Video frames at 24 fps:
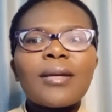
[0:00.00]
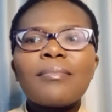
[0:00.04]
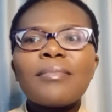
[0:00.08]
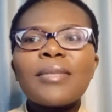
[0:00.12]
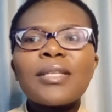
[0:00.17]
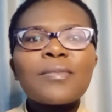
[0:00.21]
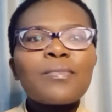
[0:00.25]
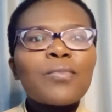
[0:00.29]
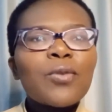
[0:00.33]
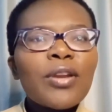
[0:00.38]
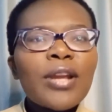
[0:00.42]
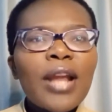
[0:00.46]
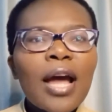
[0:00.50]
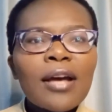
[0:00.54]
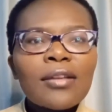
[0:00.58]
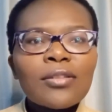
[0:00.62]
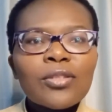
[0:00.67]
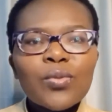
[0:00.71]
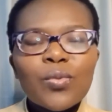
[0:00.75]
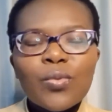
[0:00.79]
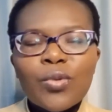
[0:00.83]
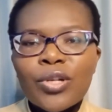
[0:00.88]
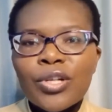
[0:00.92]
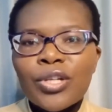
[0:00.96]

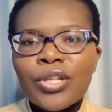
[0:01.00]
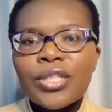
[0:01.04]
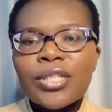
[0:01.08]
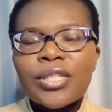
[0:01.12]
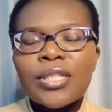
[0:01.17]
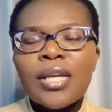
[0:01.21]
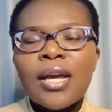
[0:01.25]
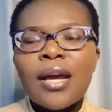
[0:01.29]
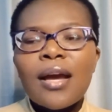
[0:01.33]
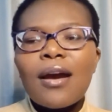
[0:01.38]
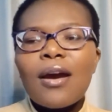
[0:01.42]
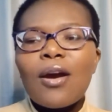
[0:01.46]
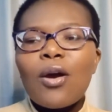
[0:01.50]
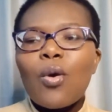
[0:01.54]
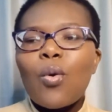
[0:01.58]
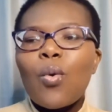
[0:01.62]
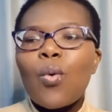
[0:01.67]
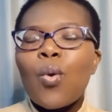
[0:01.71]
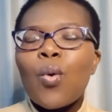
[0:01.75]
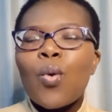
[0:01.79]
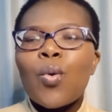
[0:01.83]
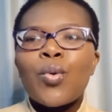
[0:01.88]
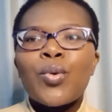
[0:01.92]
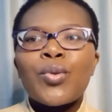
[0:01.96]
mispronounce words,
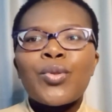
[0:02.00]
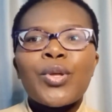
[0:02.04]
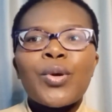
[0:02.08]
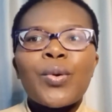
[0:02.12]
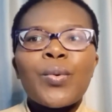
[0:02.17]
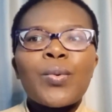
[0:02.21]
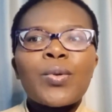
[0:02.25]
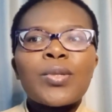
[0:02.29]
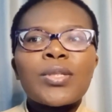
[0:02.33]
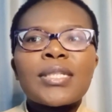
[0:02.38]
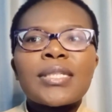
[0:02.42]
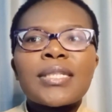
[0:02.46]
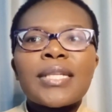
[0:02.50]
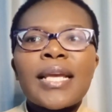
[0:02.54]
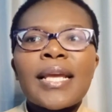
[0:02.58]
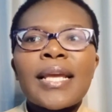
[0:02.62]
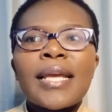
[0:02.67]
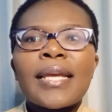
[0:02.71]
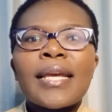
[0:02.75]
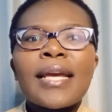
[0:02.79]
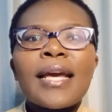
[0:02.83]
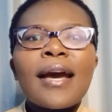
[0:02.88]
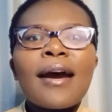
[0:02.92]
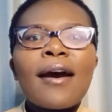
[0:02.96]
or they will
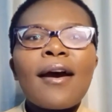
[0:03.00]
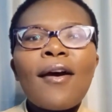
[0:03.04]
say,